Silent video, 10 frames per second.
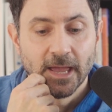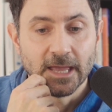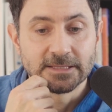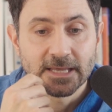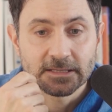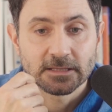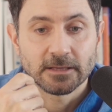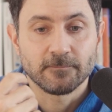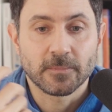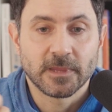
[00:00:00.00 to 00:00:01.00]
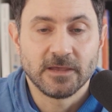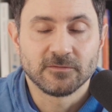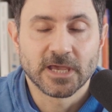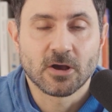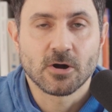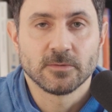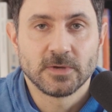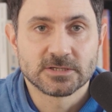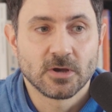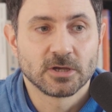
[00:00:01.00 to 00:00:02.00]
and then if the economy
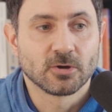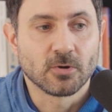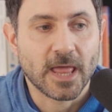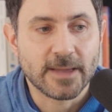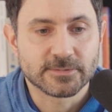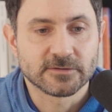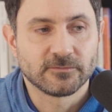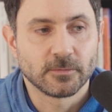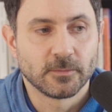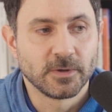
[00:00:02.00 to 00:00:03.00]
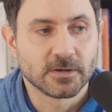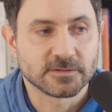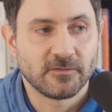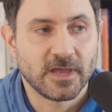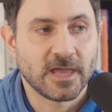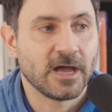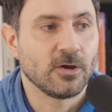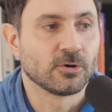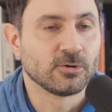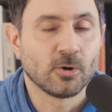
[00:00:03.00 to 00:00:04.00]
is going to collapse because of ai
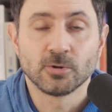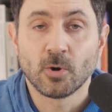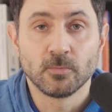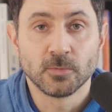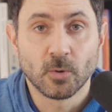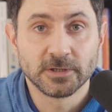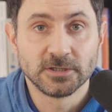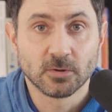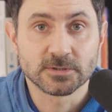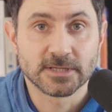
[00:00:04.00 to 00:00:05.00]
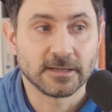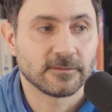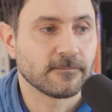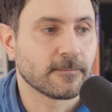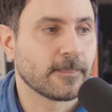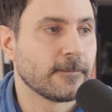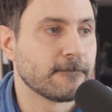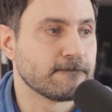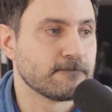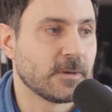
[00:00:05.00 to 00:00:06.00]
or no, no nobody knows that
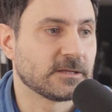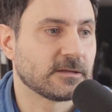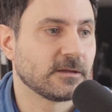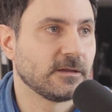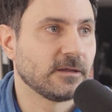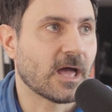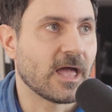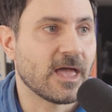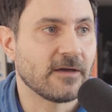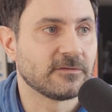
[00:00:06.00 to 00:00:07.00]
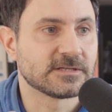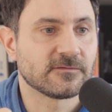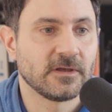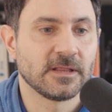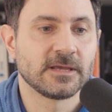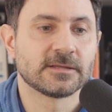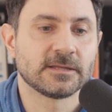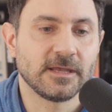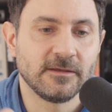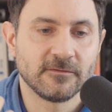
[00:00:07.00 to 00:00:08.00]
but I have this feeling
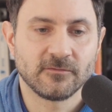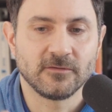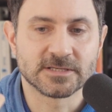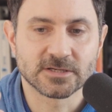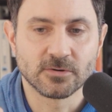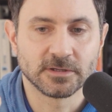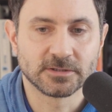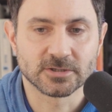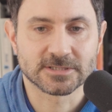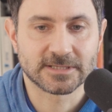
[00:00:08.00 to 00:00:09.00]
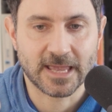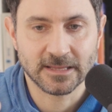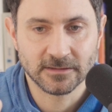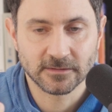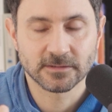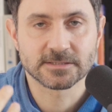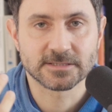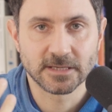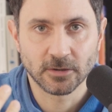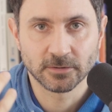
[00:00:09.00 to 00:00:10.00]
that if it's going to stand
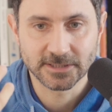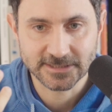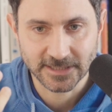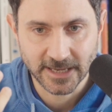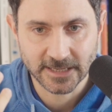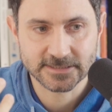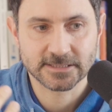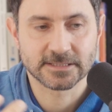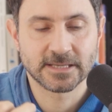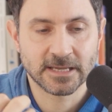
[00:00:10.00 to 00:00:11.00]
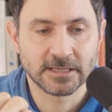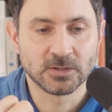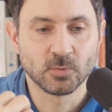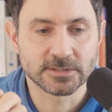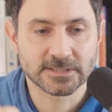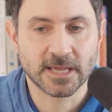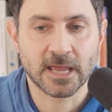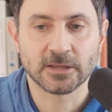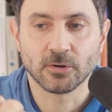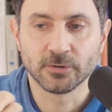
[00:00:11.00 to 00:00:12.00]
still on its legs, then it will
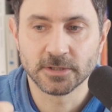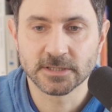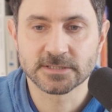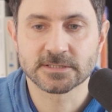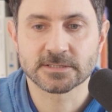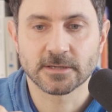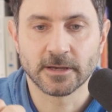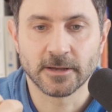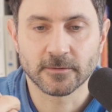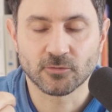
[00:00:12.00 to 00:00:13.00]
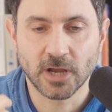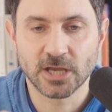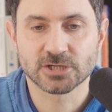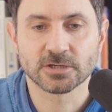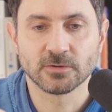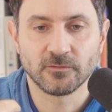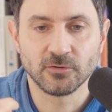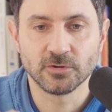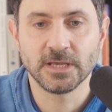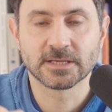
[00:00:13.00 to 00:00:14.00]
stand on this uh, creation of
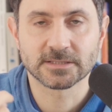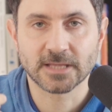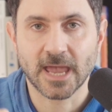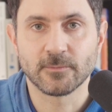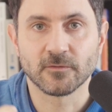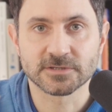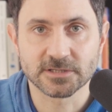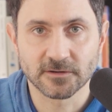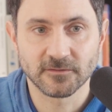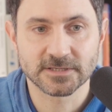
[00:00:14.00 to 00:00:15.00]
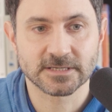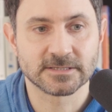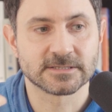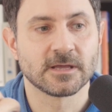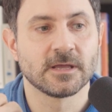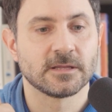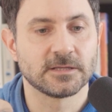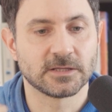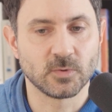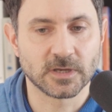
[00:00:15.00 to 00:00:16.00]
unique type of services
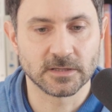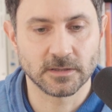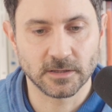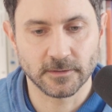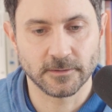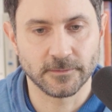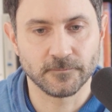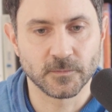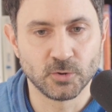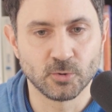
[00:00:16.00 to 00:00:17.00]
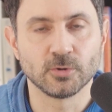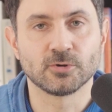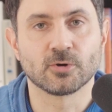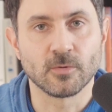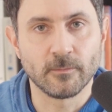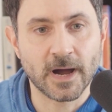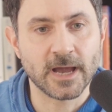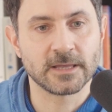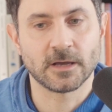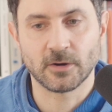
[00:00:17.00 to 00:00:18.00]
that we can uh, do to
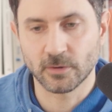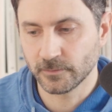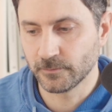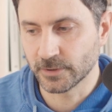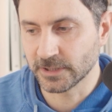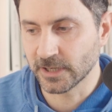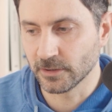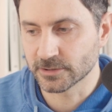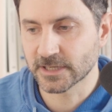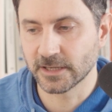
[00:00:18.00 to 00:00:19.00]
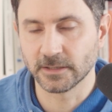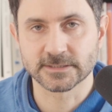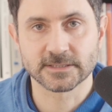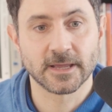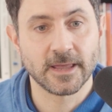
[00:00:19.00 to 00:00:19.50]
combine our particular skills